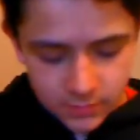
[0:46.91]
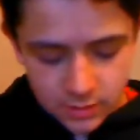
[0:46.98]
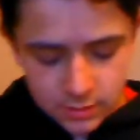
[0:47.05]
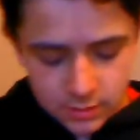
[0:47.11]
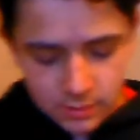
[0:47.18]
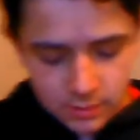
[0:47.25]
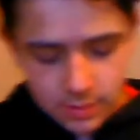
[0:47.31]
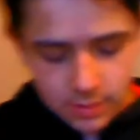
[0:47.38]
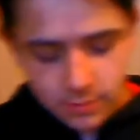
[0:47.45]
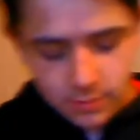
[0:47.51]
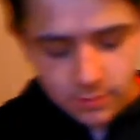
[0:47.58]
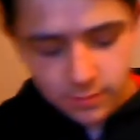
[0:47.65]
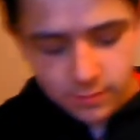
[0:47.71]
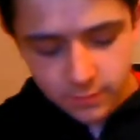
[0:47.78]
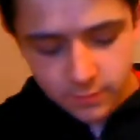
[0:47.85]
Then
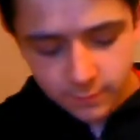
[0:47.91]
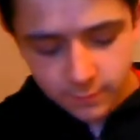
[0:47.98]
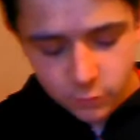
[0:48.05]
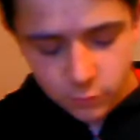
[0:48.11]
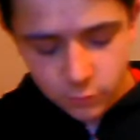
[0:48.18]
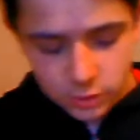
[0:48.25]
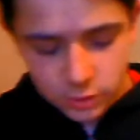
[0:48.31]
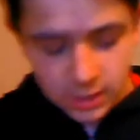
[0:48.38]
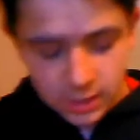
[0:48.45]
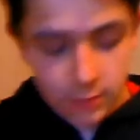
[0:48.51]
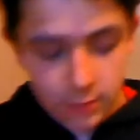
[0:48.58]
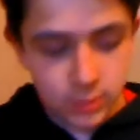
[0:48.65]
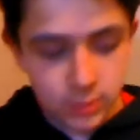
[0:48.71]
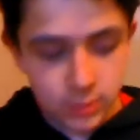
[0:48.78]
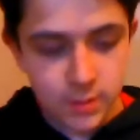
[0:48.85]
the first thing I wanted
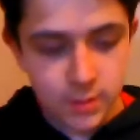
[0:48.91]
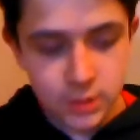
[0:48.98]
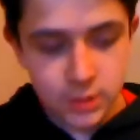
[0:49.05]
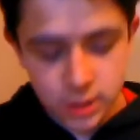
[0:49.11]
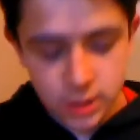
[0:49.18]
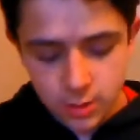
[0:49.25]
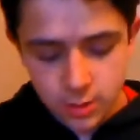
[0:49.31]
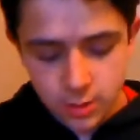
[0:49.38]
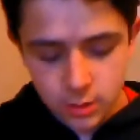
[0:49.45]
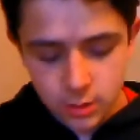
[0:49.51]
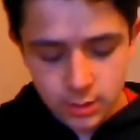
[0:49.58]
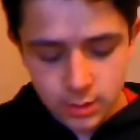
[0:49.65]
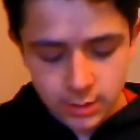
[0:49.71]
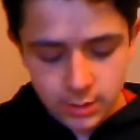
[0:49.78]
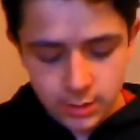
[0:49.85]
to mention though
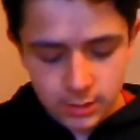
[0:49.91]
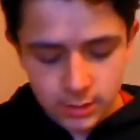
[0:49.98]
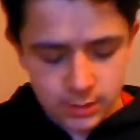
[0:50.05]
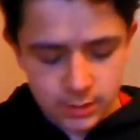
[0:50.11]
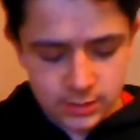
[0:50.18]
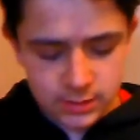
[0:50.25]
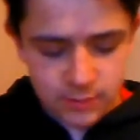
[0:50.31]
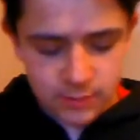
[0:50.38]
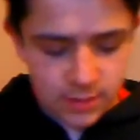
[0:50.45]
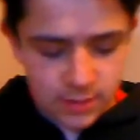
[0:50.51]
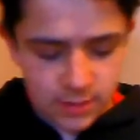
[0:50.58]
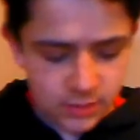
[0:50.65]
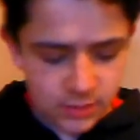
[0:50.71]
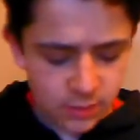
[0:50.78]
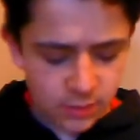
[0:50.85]
is sometimes
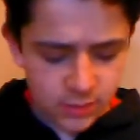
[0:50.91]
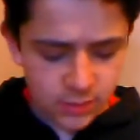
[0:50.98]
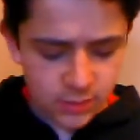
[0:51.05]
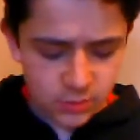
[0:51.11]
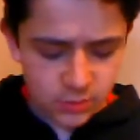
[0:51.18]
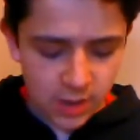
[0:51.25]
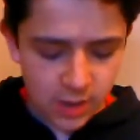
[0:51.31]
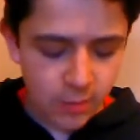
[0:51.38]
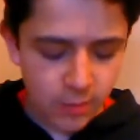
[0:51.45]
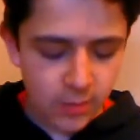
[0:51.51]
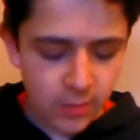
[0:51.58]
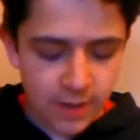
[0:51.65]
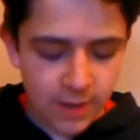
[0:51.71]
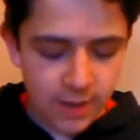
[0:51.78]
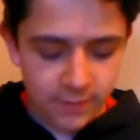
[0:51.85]
like a reason why I want to buy
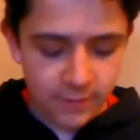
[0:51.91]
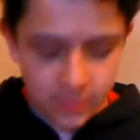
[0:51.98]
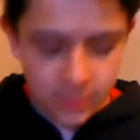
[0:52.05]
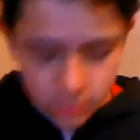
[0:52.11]
a figure